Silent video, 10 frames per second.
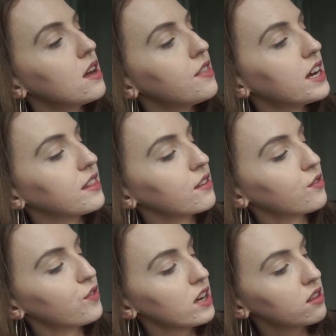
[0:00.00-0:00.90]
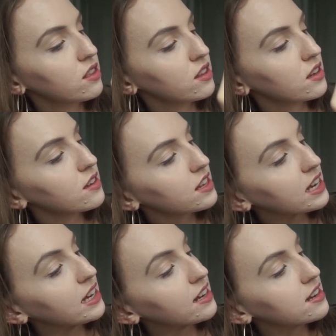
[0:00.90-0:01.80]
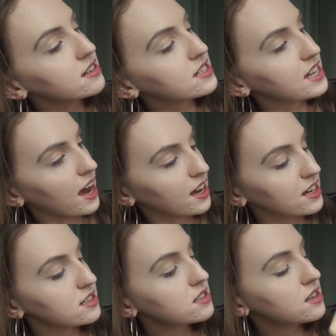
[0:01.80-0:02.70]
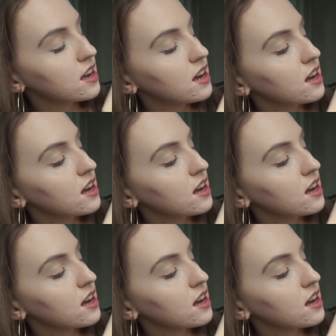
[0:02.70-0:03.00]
Then the 5th, the 2nd,